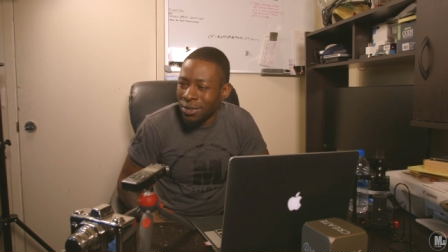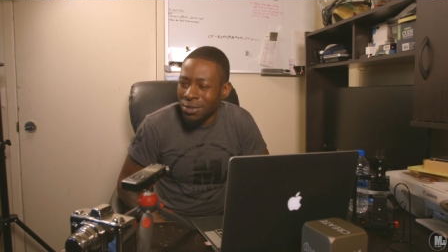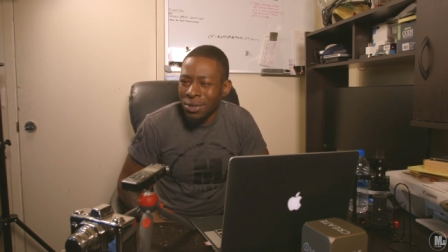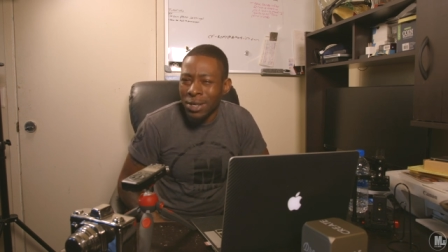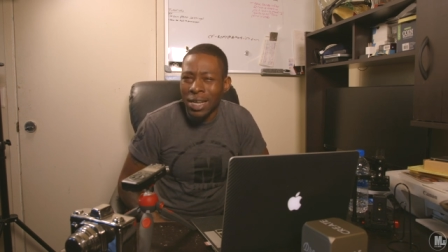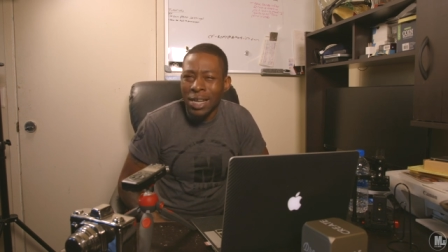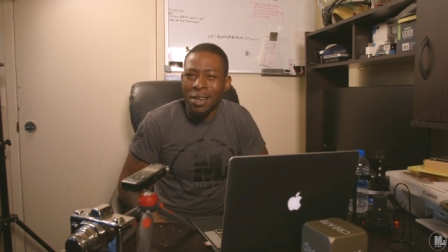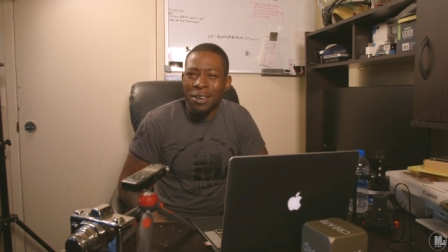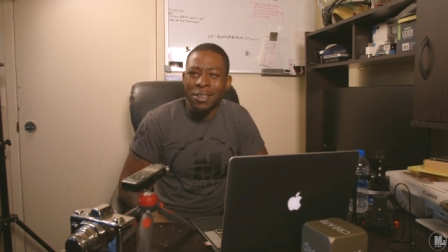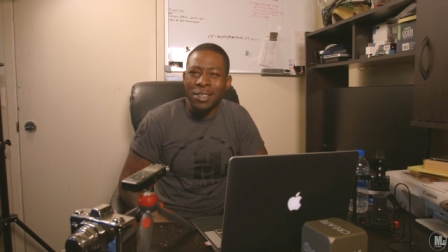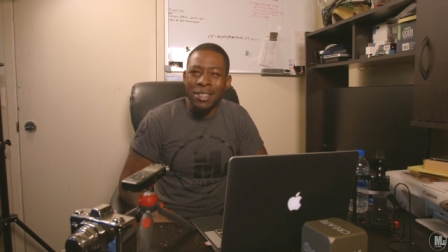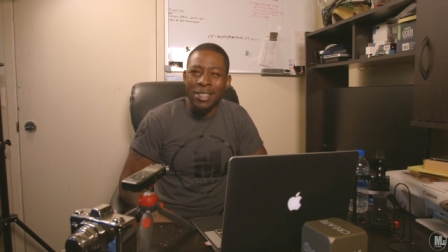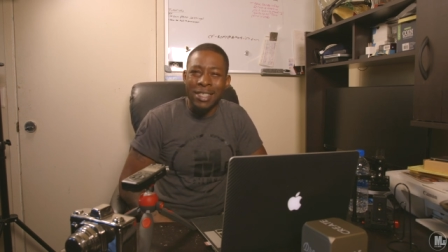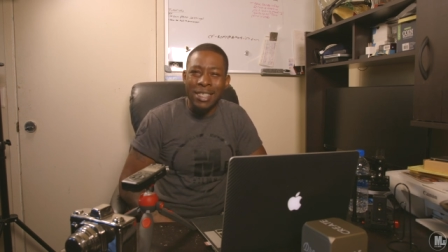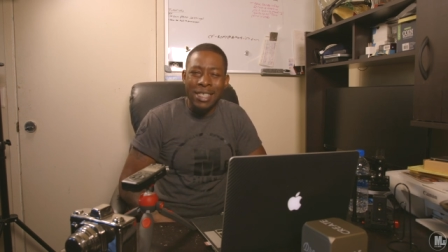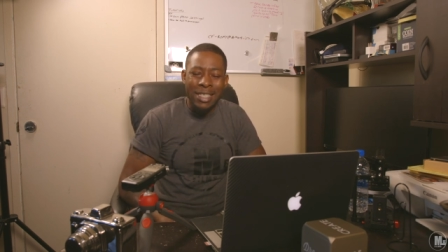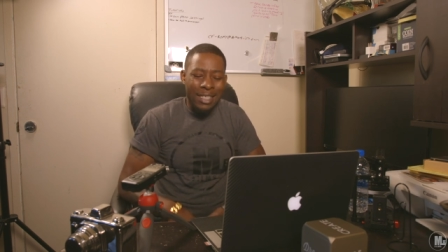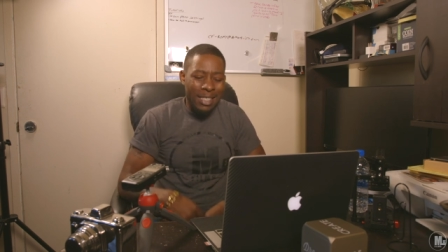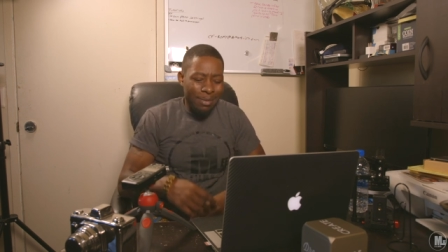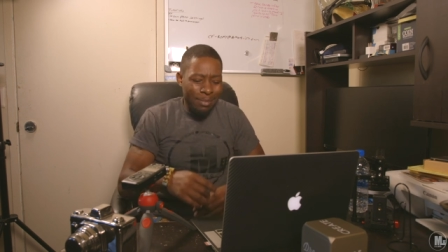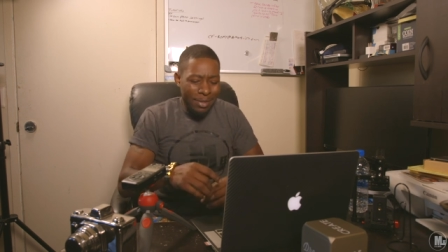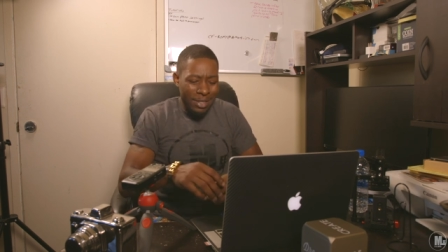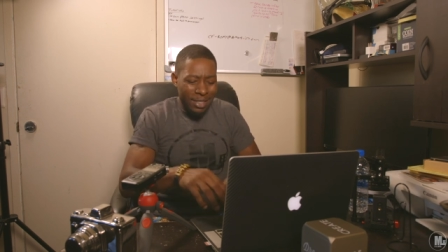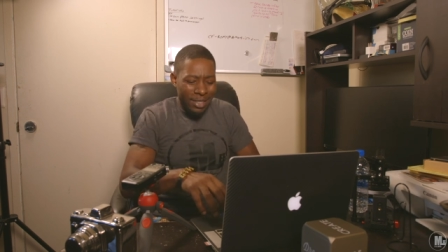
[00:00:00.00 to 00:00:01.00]
Who the hell is
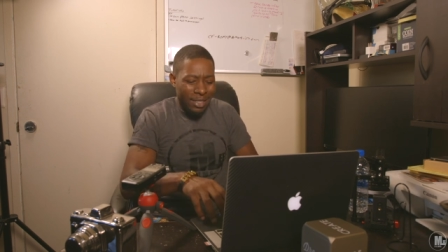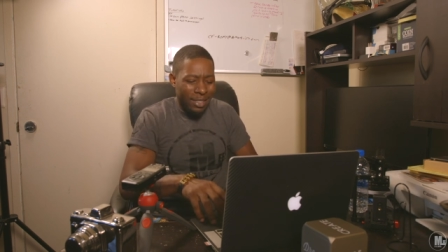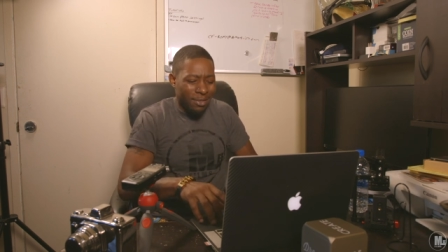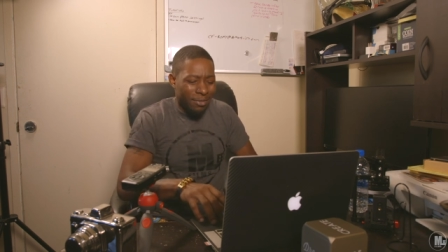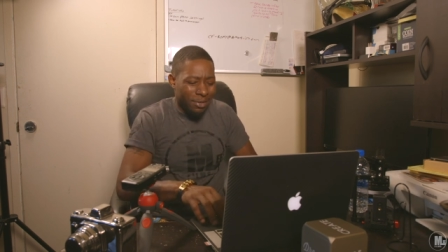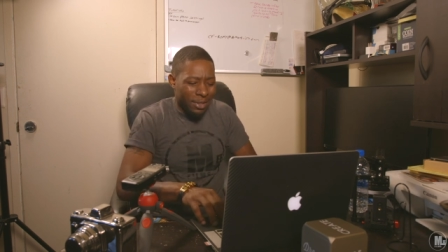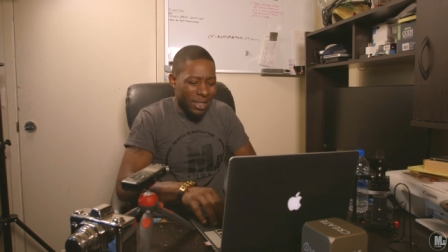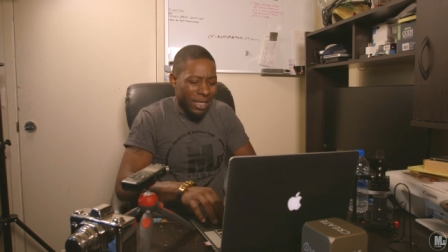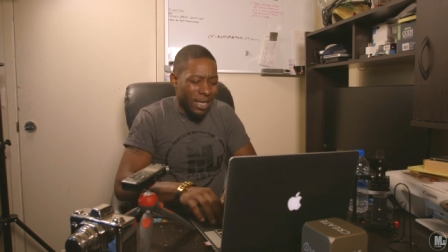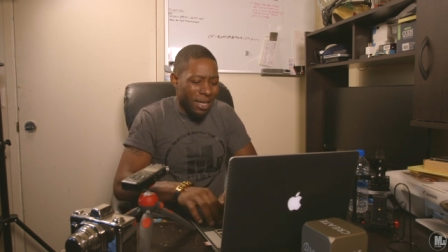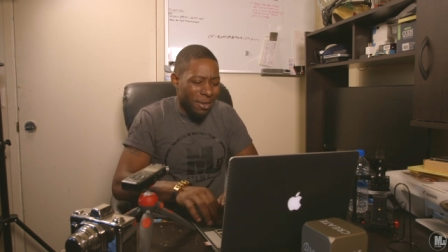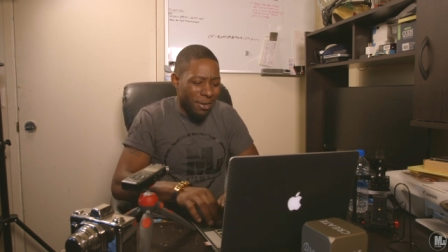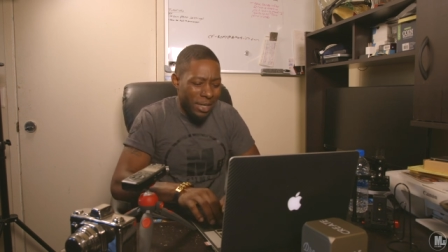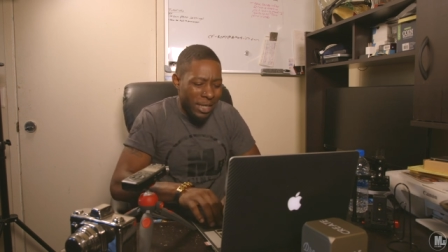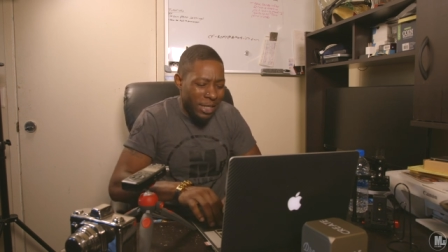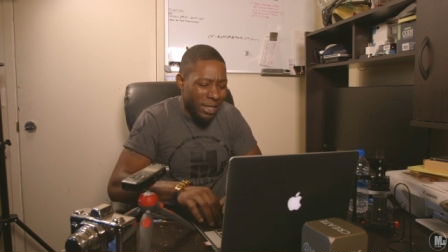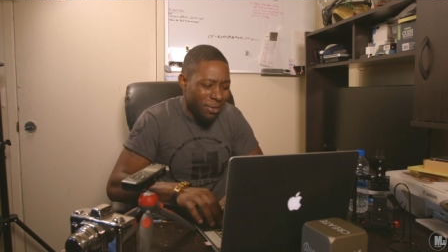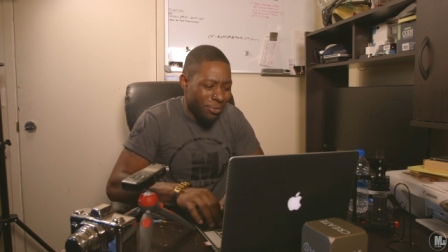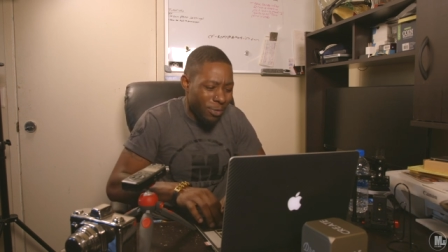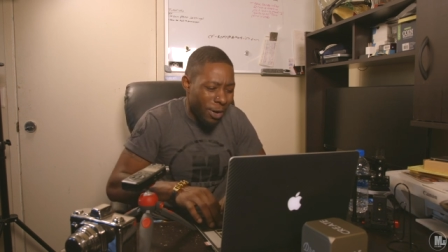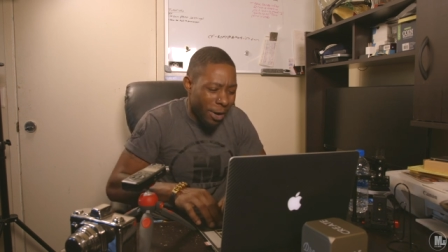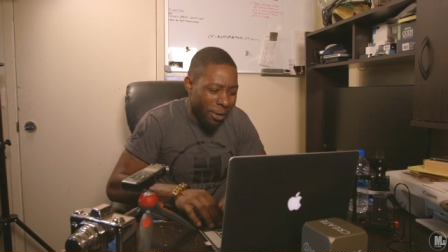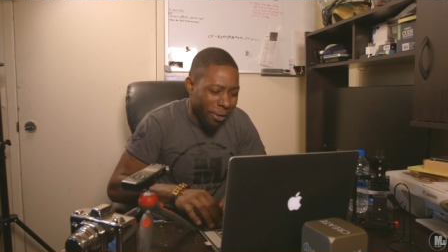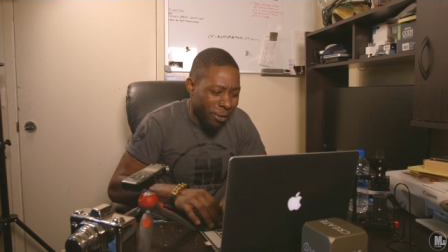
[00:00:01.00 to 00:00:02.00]
this? Let me see what the hell he
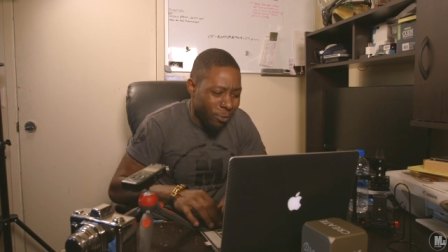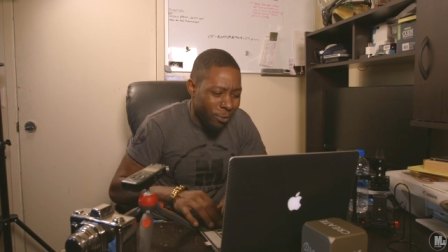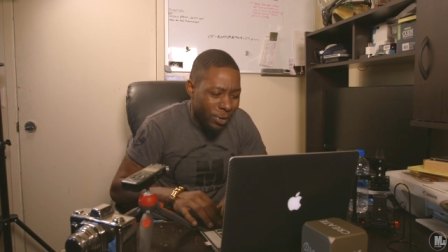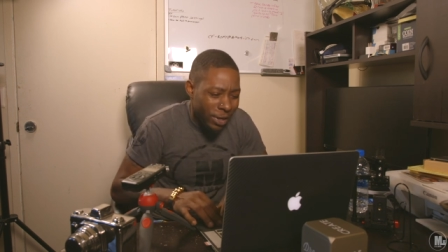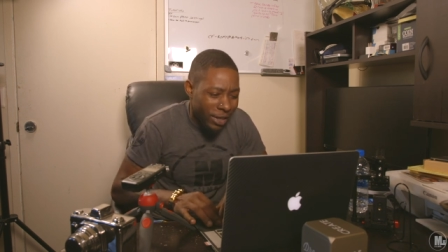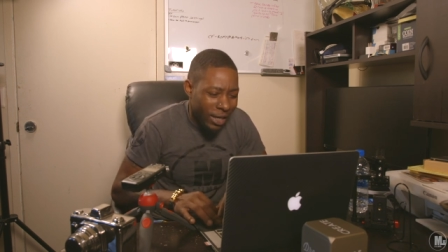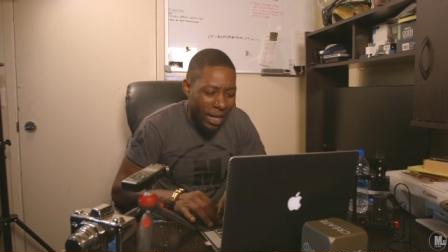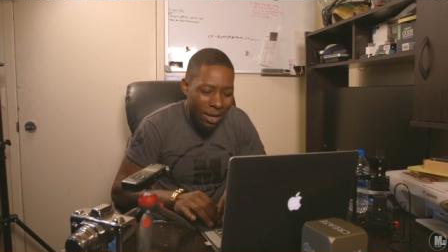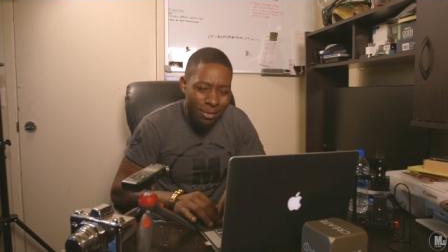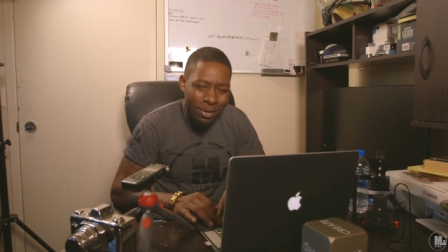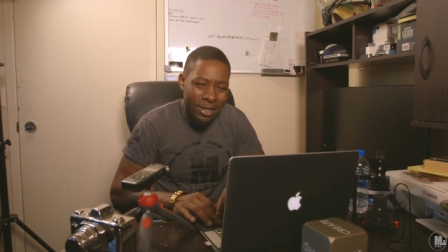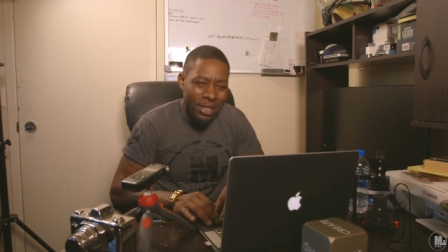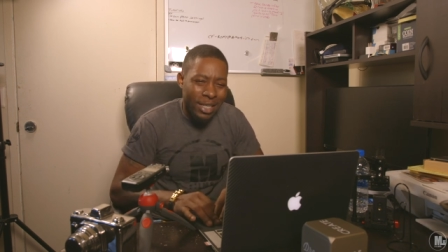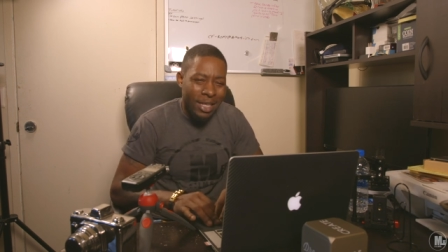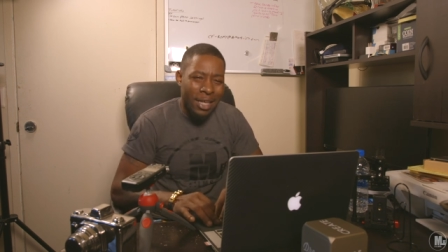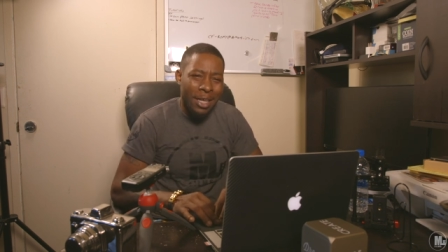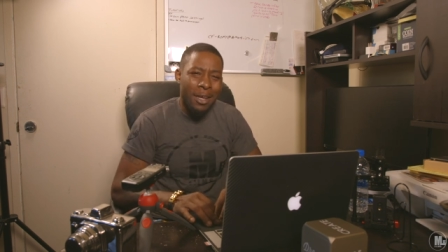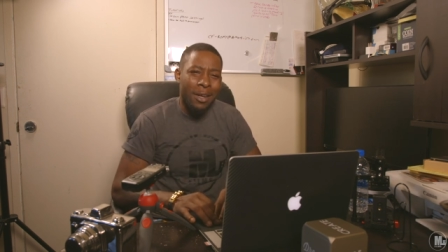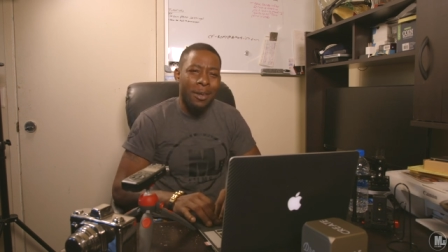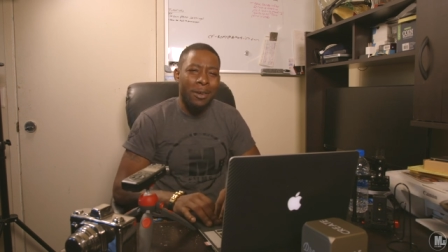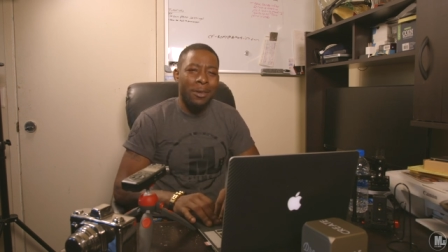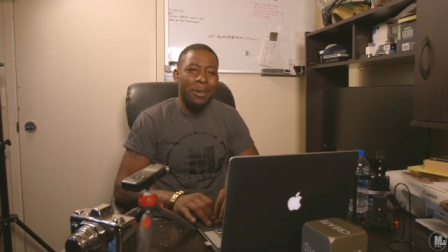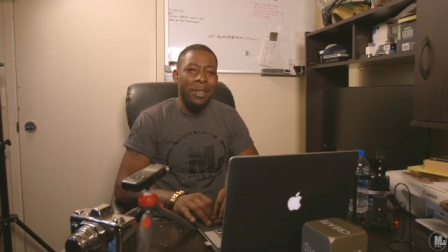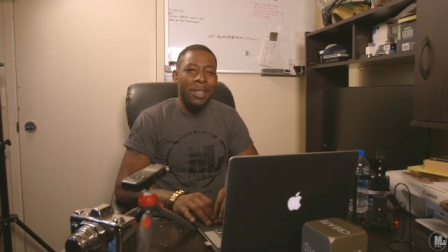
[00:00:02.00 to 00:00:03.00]
working with. Like, what the
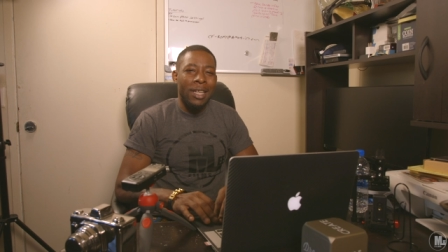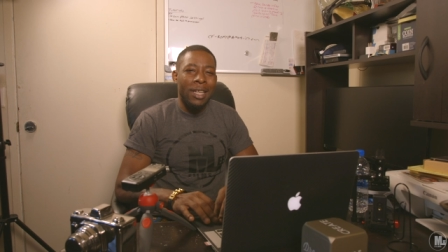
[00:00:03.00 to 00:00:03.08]
hell?